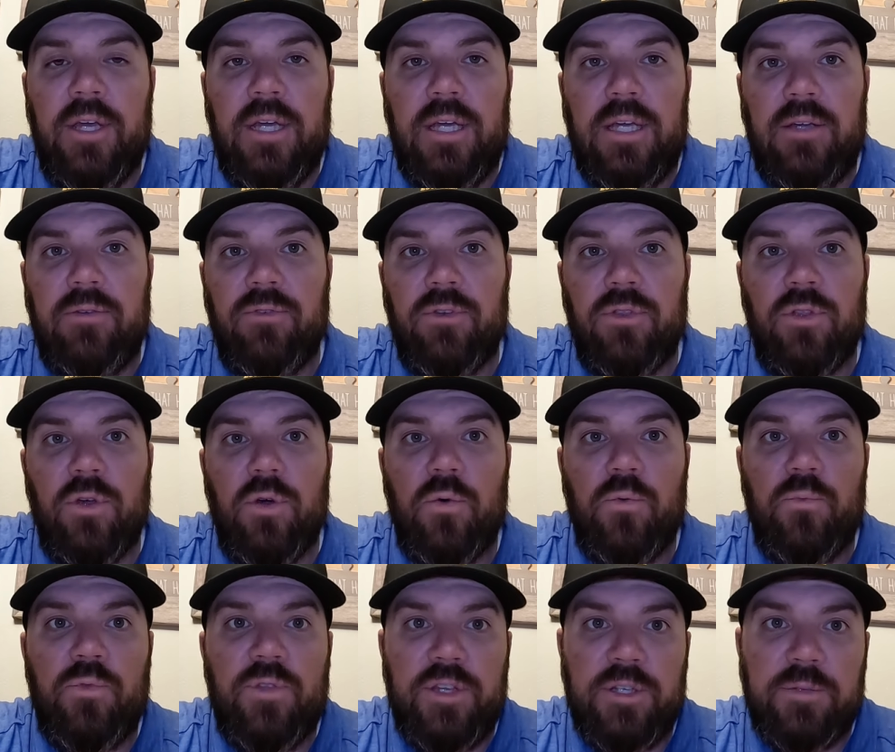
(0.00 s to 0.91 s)
Even
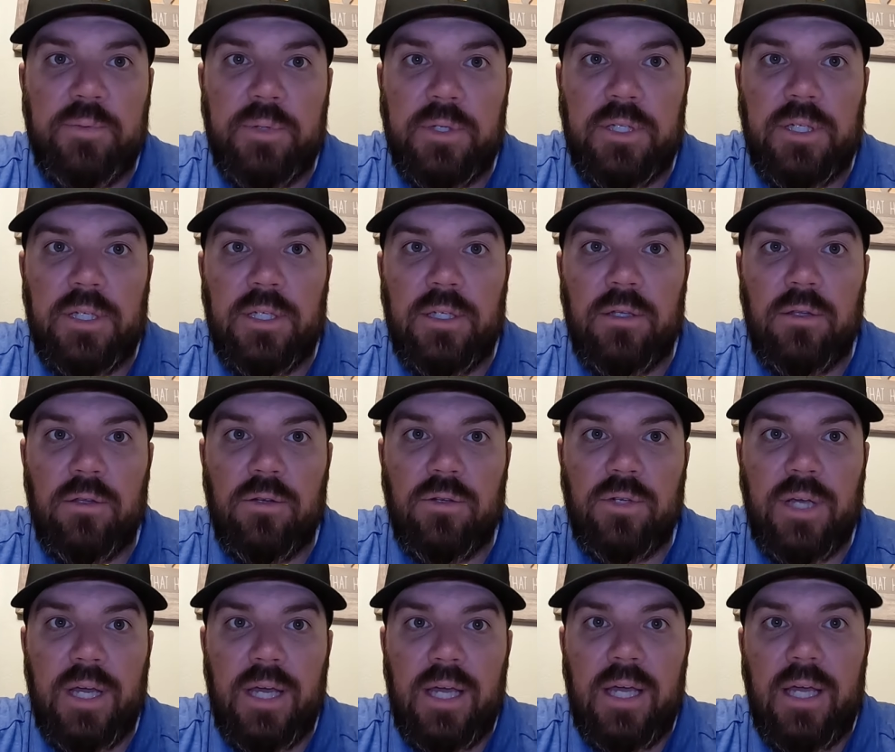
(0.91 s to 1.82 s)
though this particular
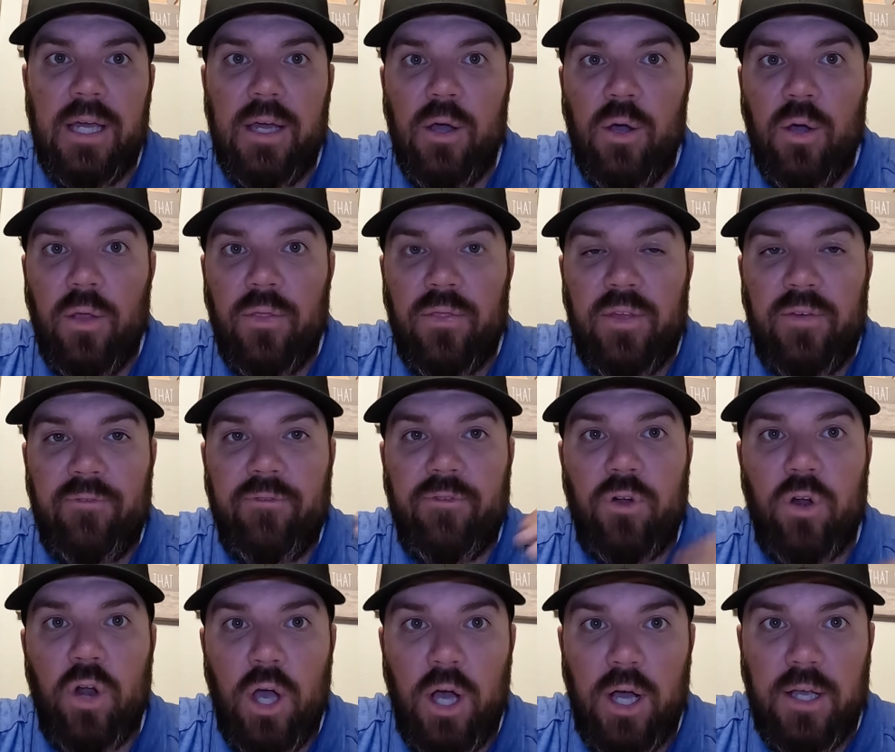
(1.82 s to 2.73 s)
day, that
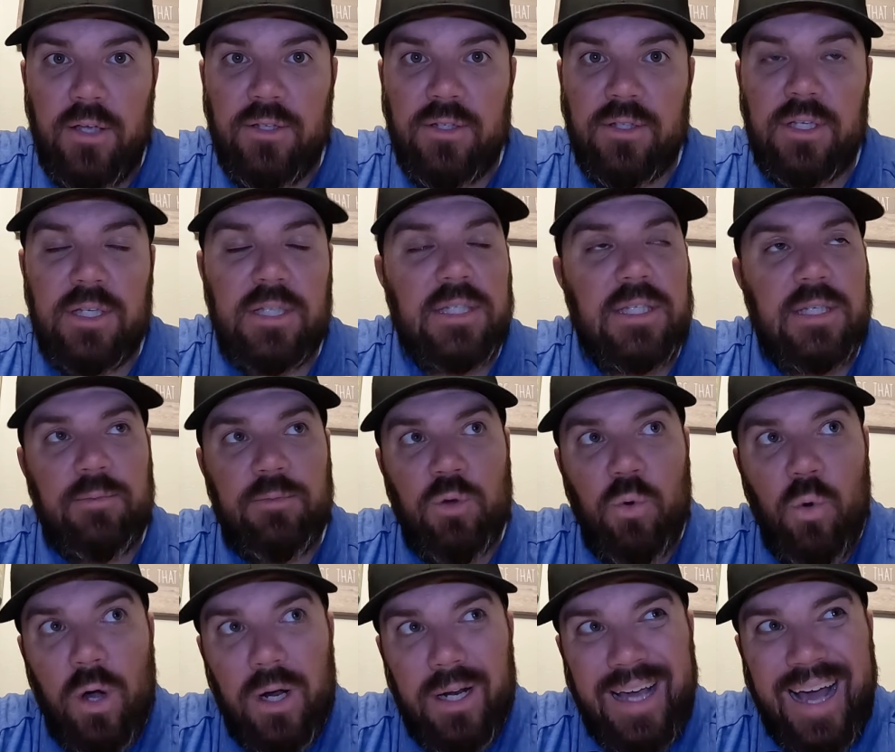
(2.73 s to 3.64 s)
for us they seem
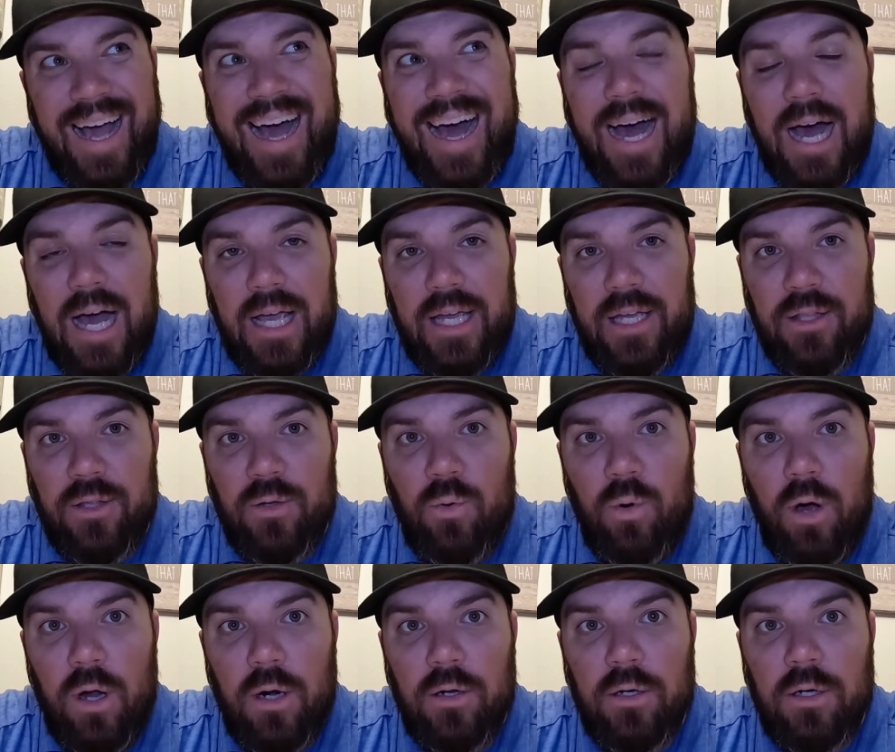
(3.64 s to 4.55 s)
to want it high in the
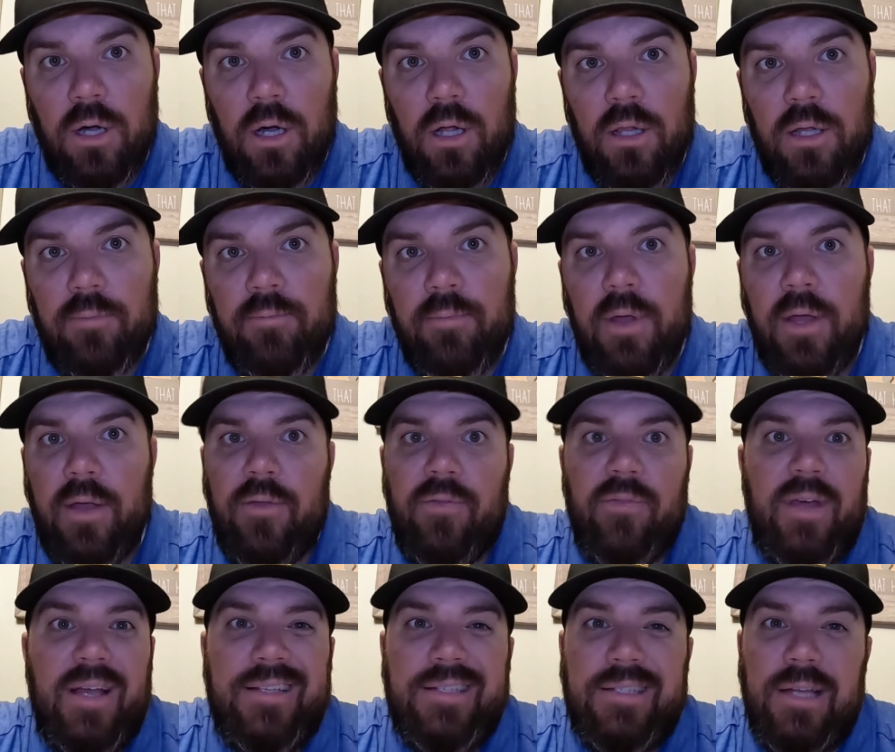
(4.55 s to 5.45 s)
water column
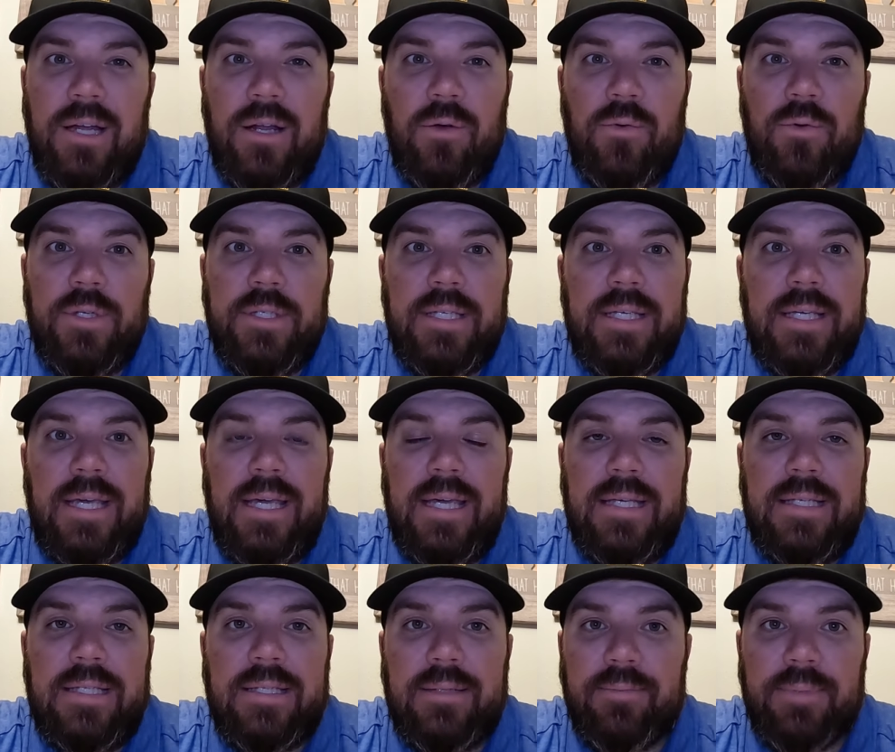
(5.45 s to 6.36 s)
that's not always the
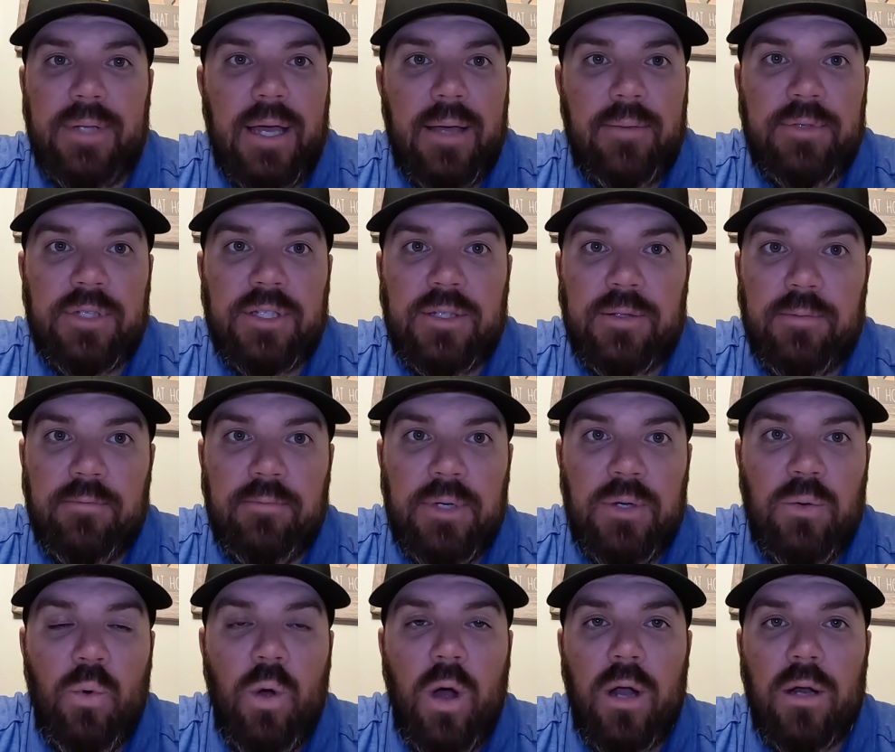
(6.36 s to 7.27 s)
case sometimes it's the
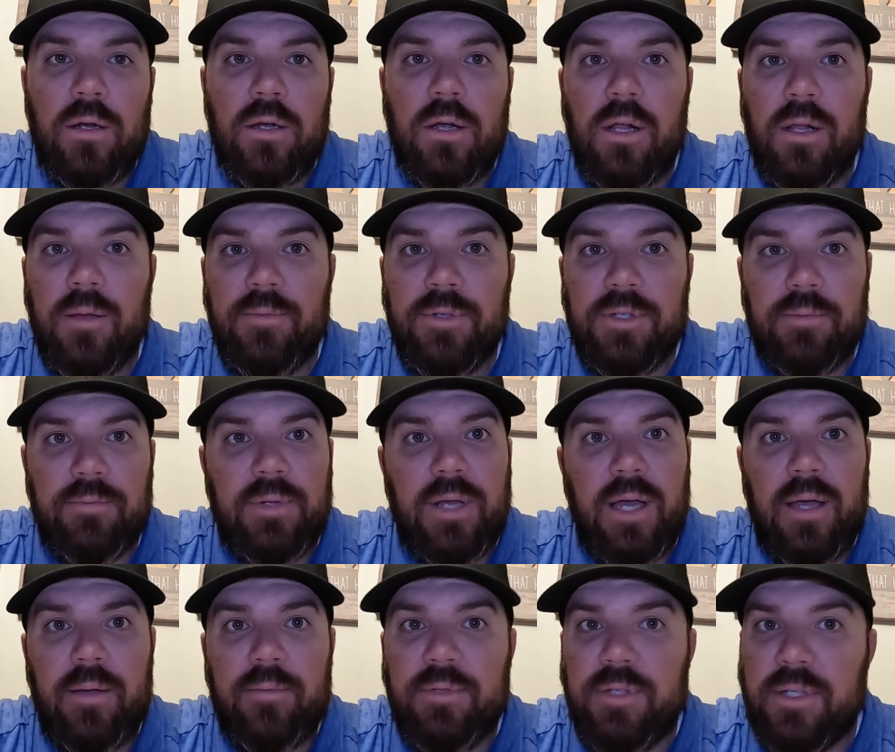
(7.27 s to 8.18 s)
mid water column
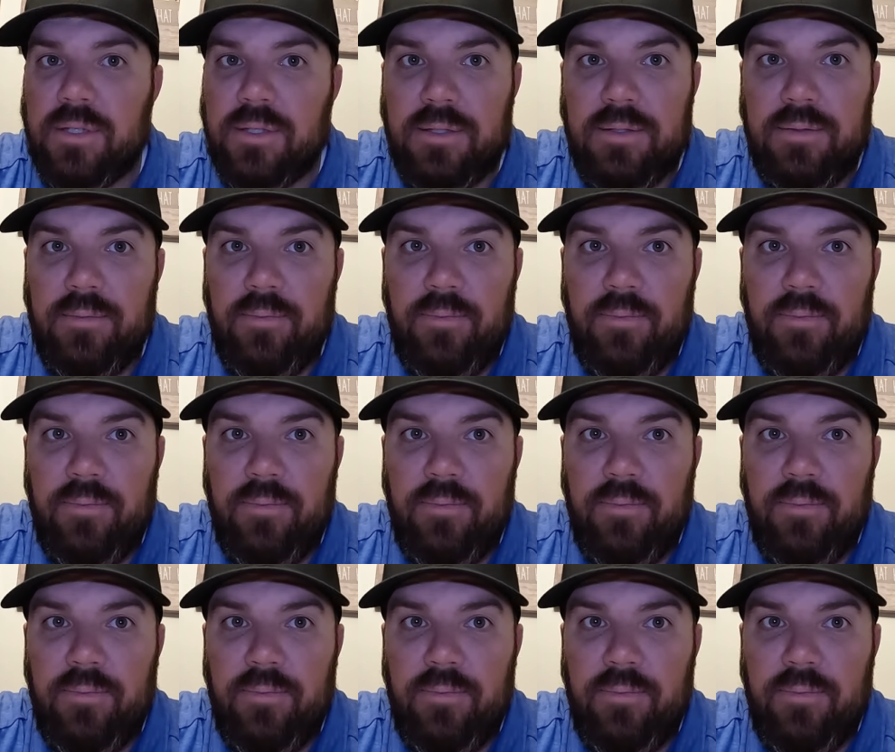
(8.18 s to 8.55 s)
sometimes it's